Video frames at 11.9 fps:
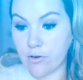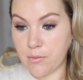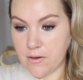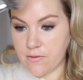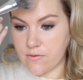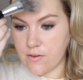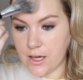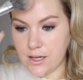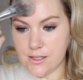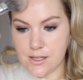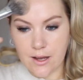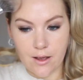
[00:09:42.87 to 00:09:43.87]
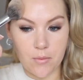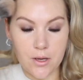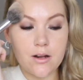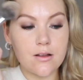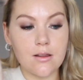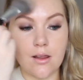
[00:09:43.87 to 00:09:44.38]
for my face, I am
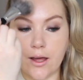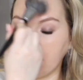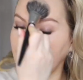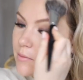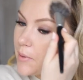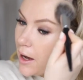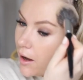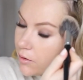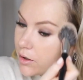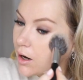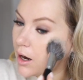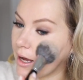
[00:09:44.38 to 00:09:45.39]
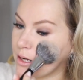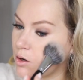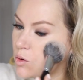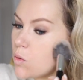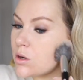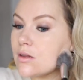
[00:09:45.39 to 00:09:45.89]
gonna lightly powder. I
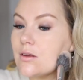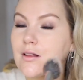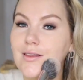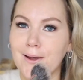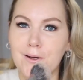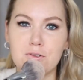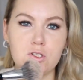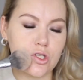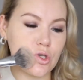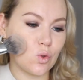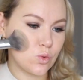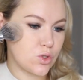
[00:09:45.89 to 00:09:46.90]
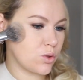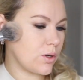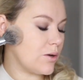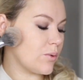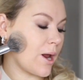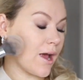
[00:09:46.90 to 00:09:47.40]
don't wanna look like too
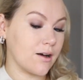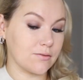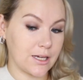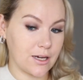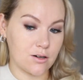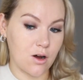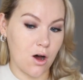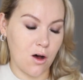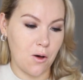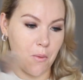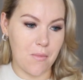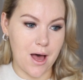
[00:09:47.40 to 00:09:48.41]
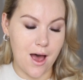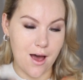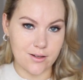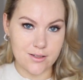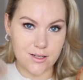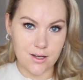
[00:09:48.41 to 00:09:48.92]
dewy when I have like an all
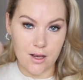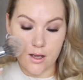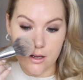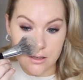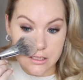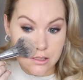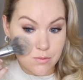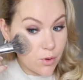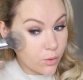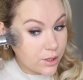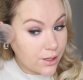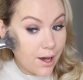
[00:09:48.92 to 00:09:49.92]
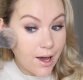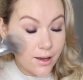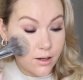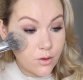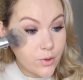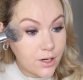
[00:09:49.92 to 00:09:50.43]
matte smoky eye
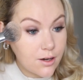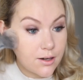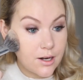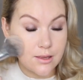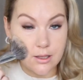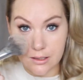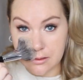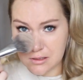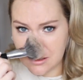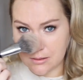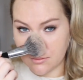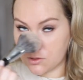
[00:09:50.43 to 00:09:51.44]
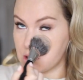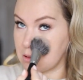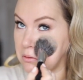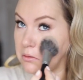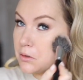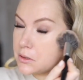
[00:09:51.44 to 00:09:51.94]
going on. I think it's just
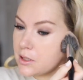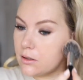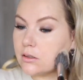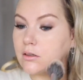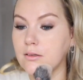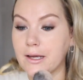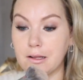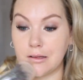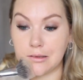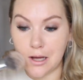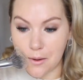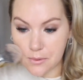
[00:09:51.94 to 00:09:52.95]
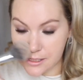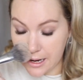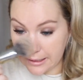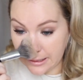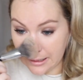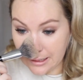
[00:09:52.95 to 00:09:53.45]
looks a little like
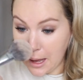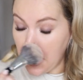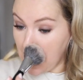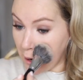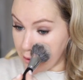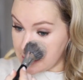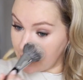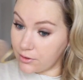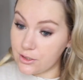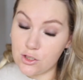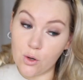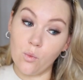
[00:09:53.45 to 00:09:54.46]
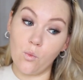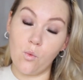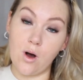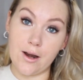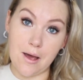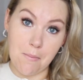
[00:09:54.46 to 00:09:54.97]
lopsided. I definitely don't
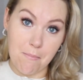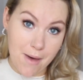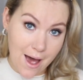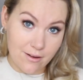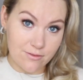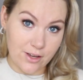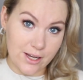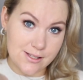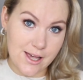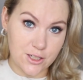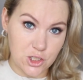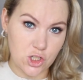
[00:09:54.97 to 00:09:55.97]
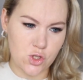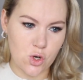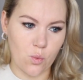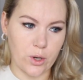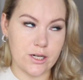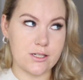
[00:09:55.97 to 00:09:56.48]
want a matte face. I just
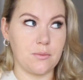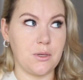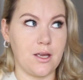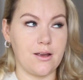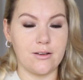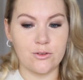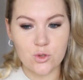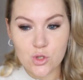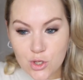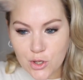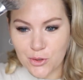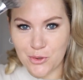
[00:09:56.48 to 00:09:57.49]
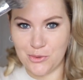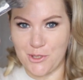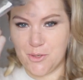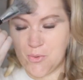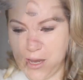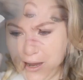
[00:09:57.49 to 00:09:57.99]
don't want it to be too
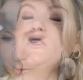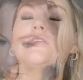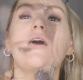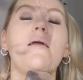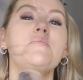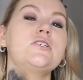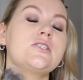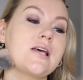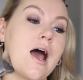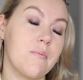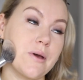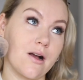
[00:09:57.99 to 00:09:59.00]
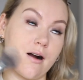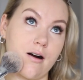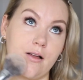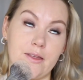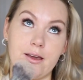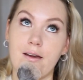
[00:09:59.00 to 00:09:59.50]
dewy. So I'm just tapping
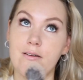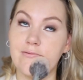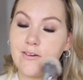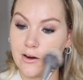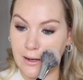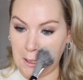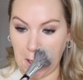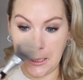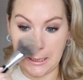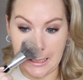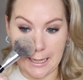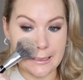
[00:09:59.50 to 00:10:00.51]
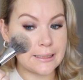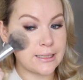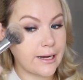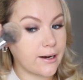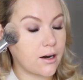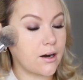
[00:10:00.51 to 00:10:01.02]
on like a very light
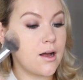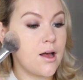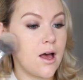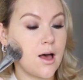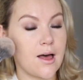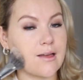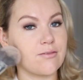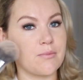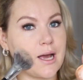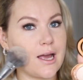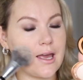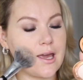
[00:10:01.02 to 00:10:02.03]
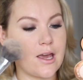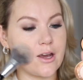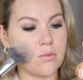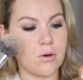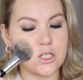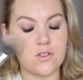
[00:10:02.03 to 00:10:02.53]
layer of my
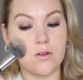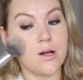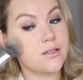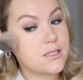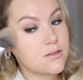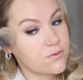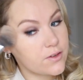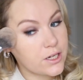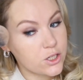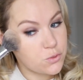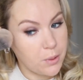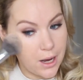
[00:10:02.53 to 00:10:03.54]
Airbrush Flawless Finish